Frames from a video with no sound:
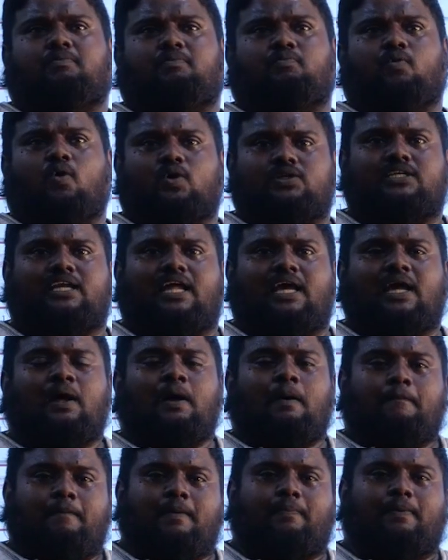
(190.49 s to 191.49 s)
Mostly
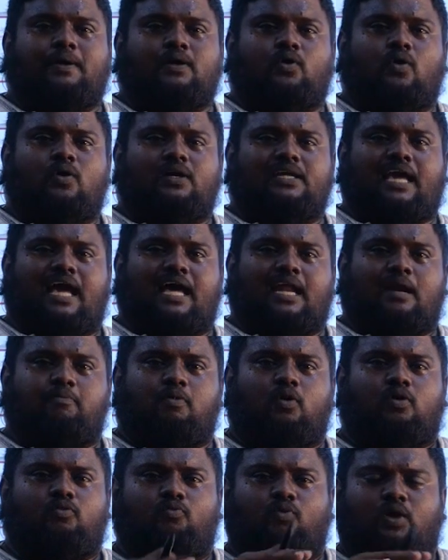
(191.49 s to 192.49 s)
people don't care
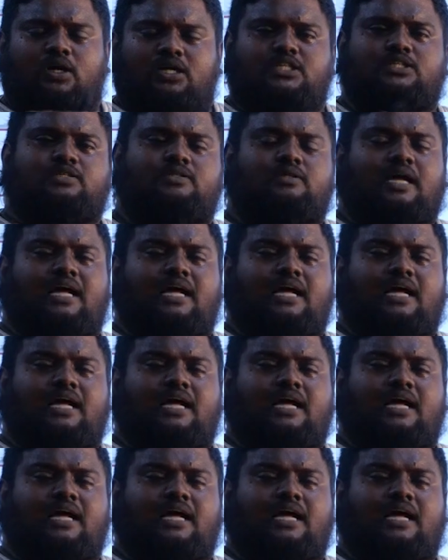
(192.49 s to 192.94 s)
about what is